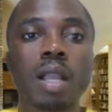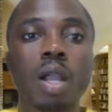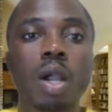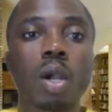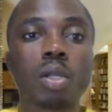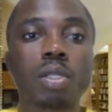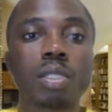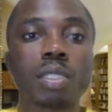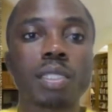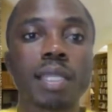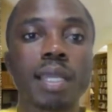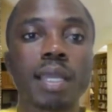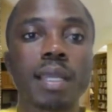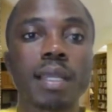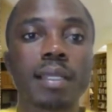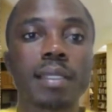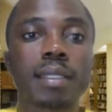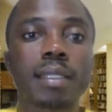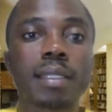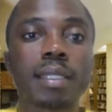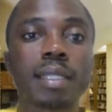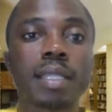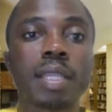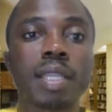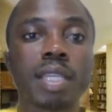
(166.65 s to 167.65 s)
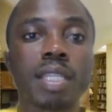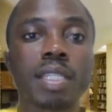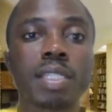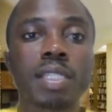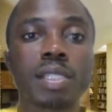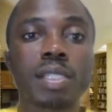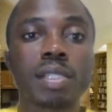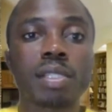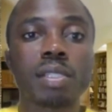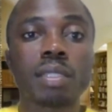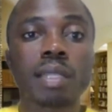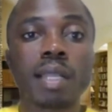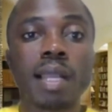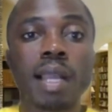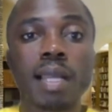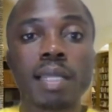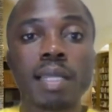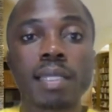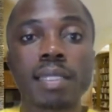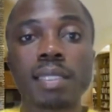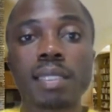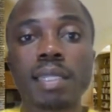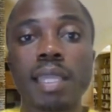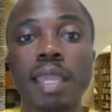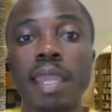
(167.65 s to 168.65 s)
Hotel, Hilton
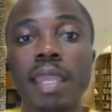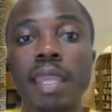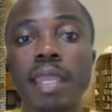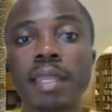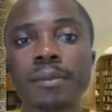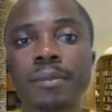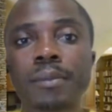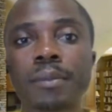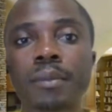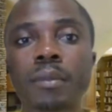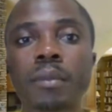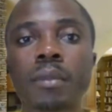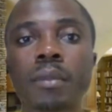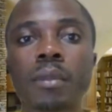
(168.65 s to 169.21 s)
Garden Inn,